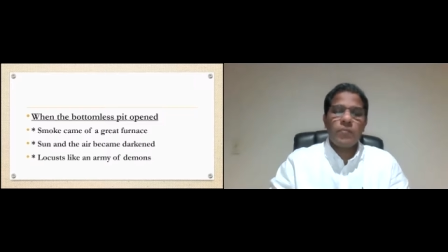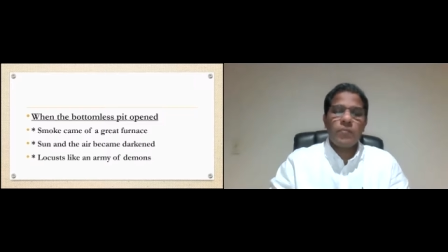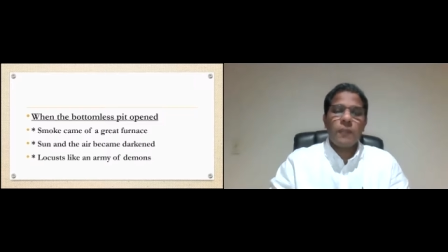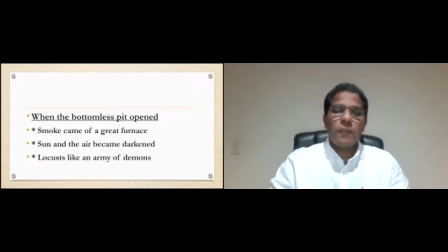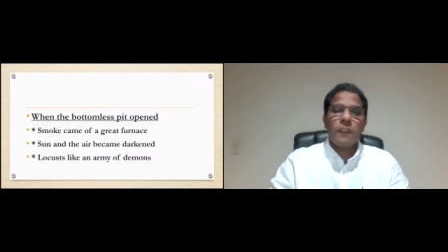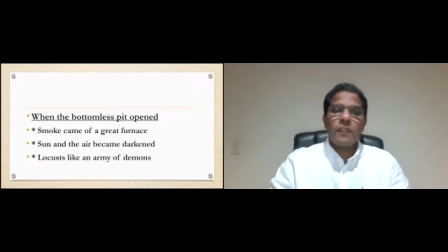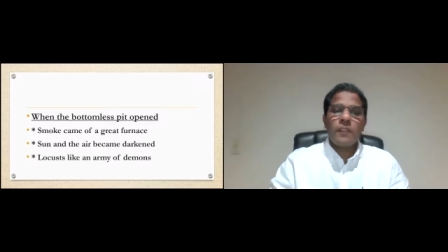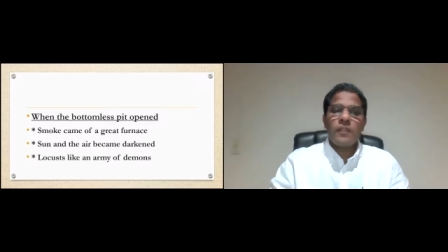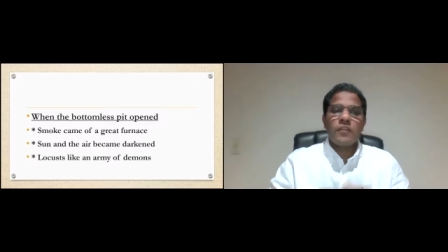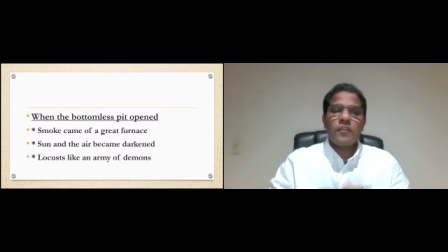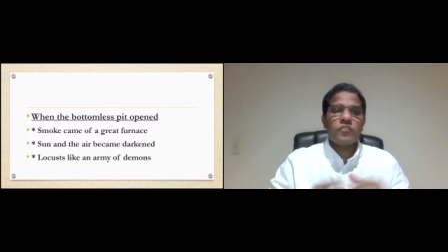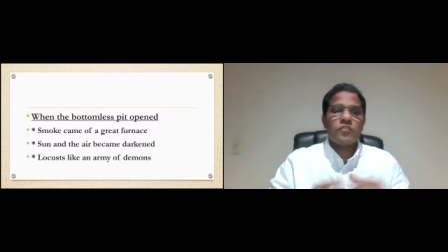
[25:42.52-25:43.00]

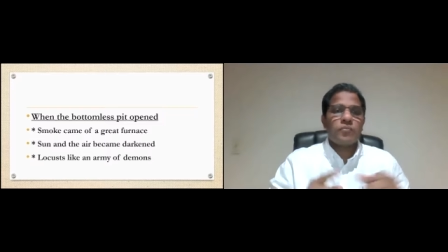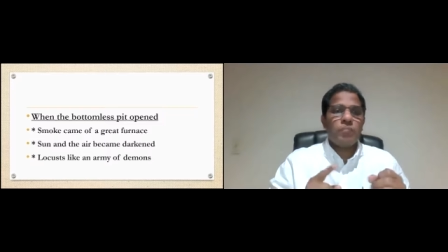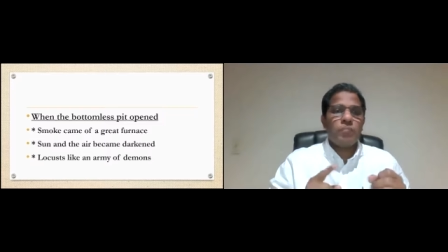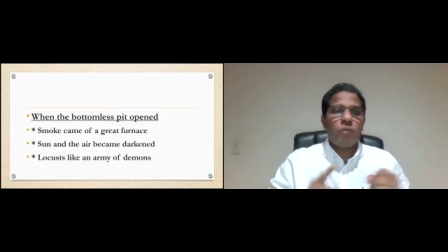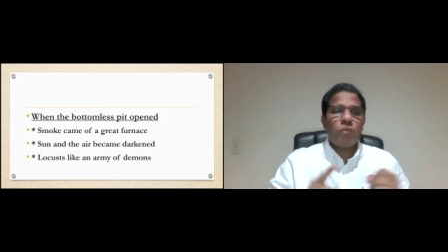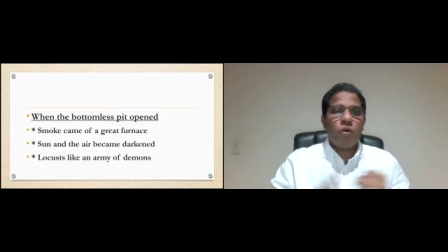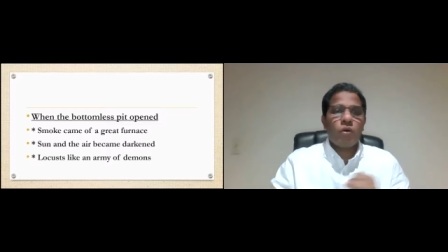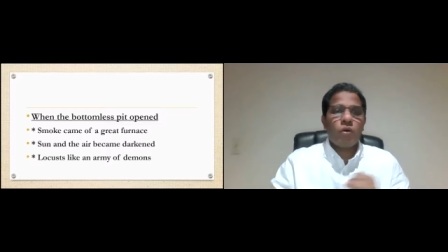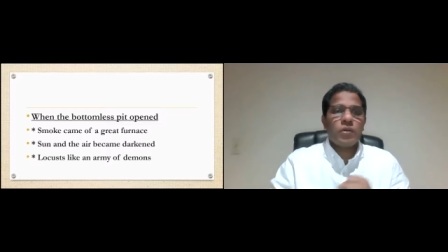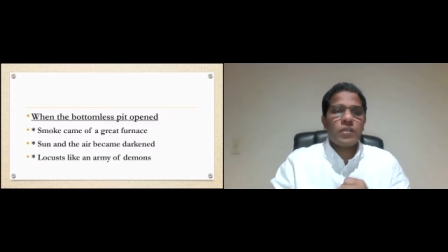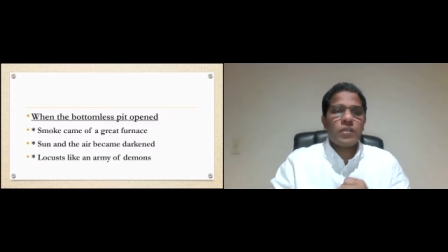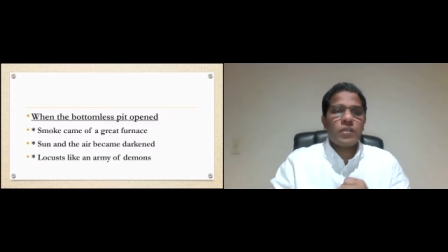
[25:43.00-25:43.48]
the
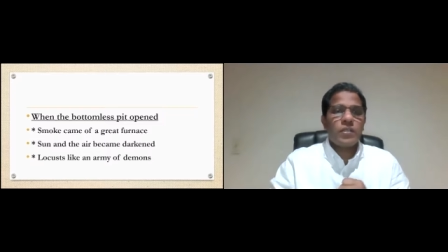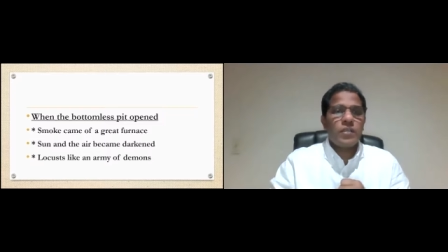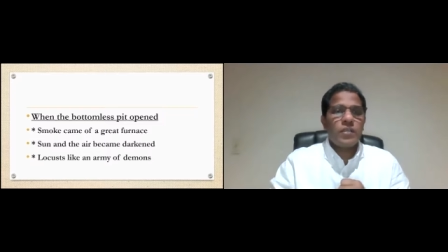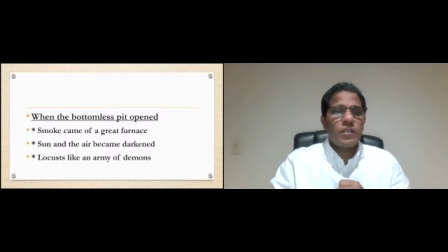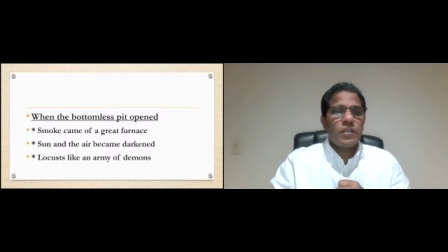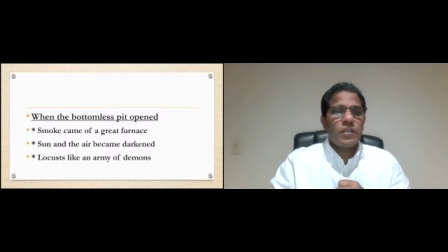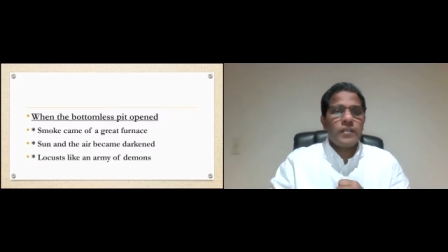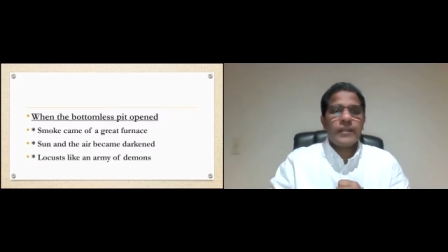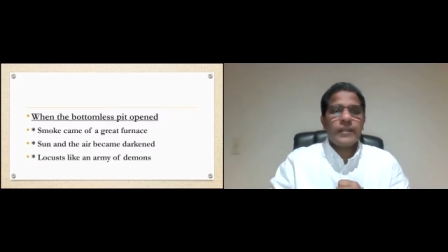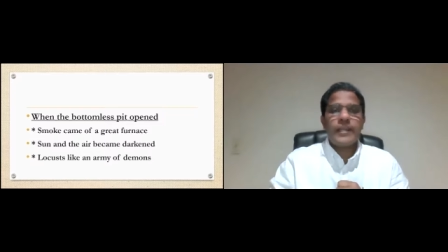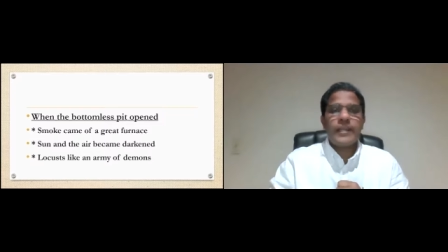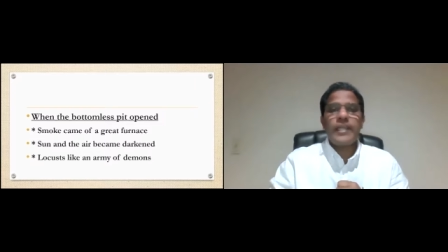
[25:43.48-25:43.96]
smoke
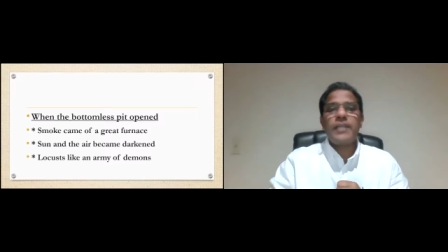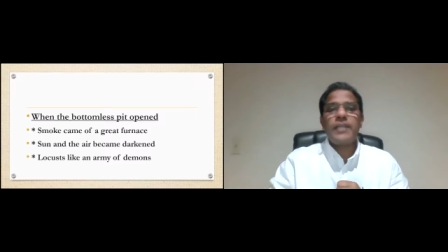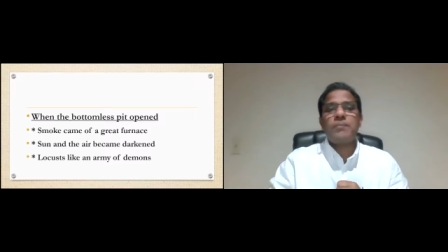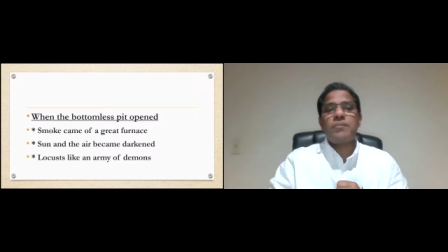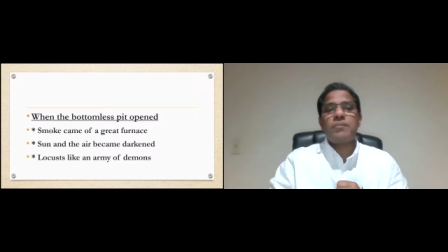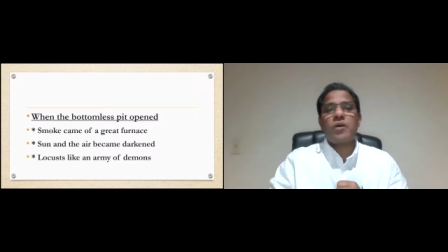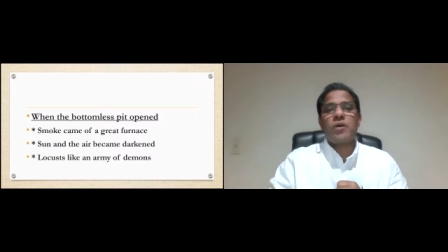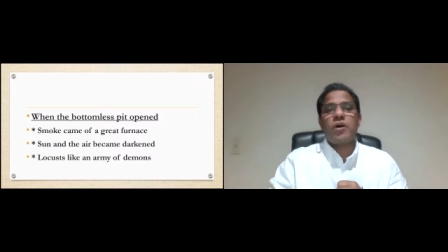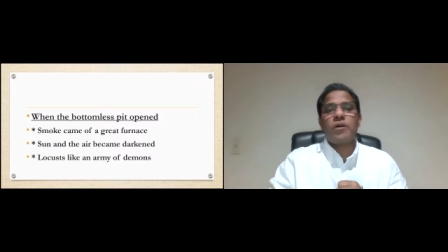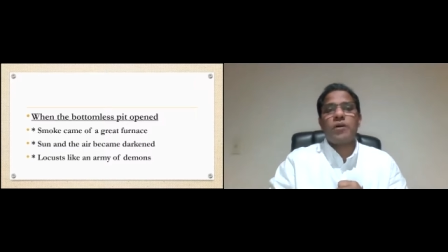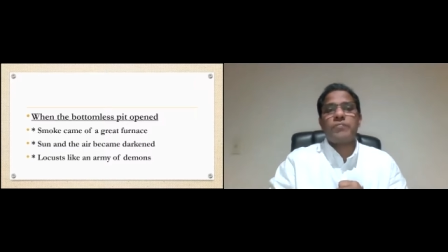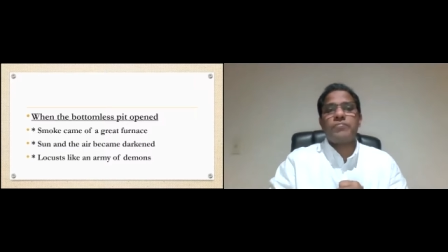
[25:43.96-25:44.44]
came
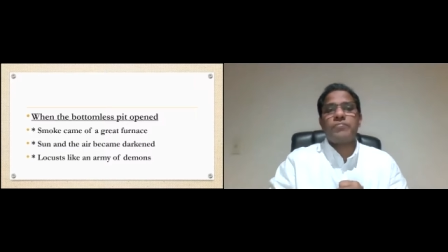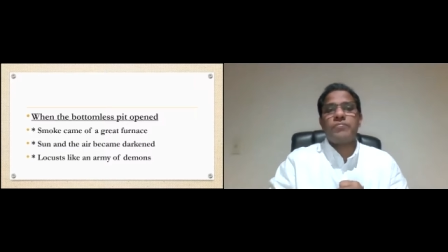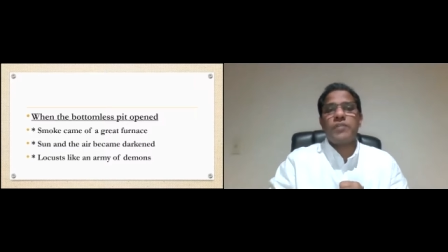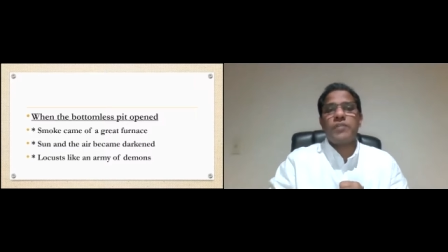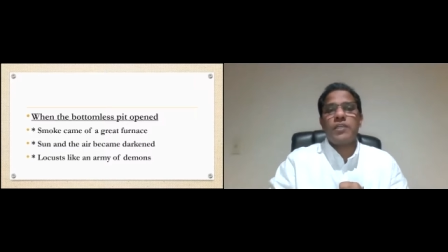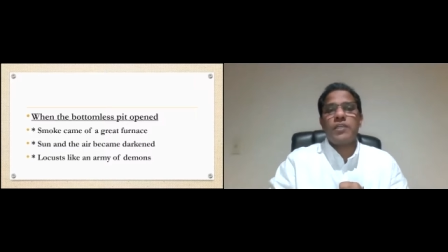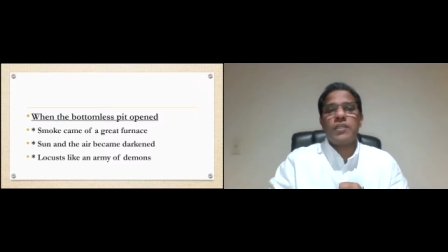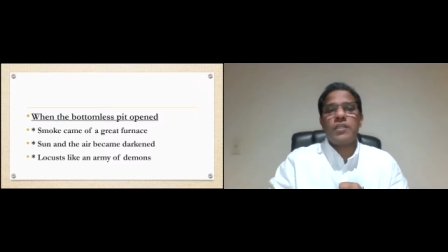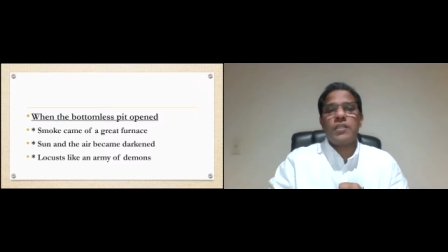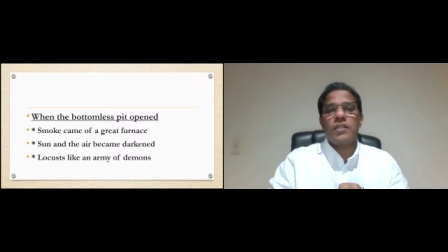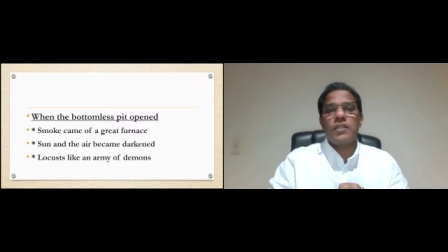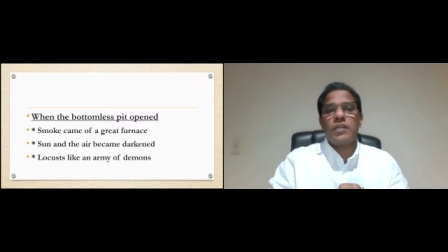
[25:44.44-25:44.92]
off
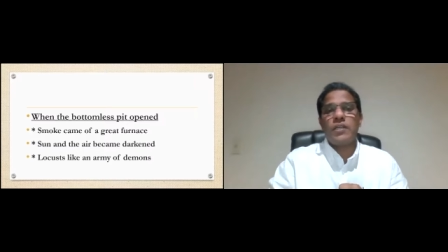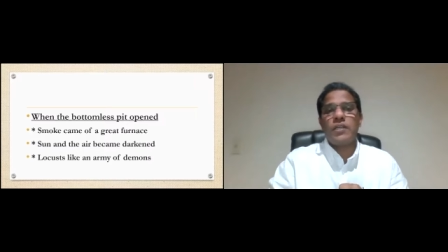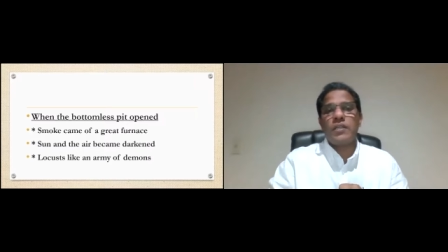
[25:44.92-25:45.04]
the